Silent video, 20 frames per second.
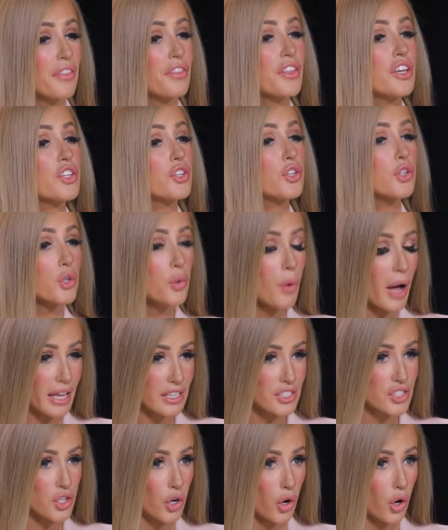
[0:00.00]
that you
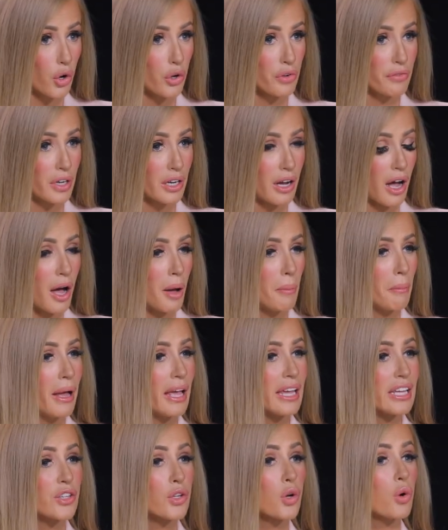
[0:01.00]
had to overcome
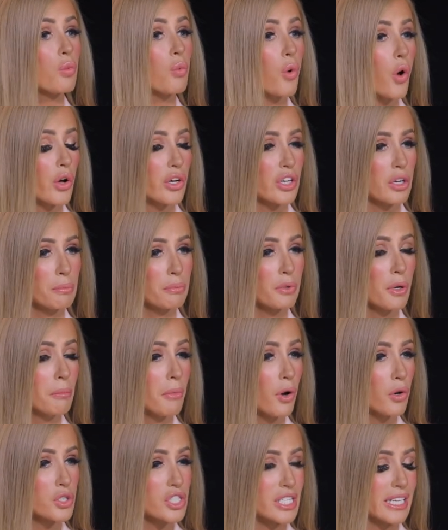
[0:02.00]
in your work in
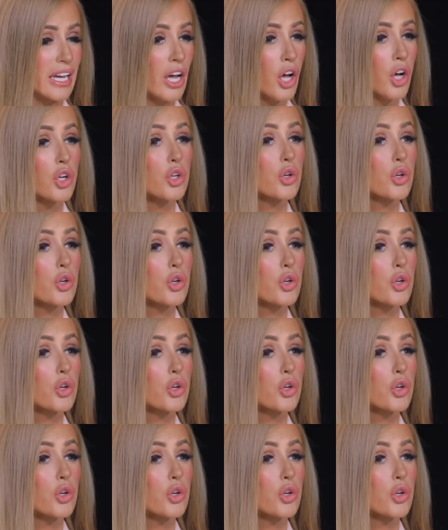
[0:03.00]
promoting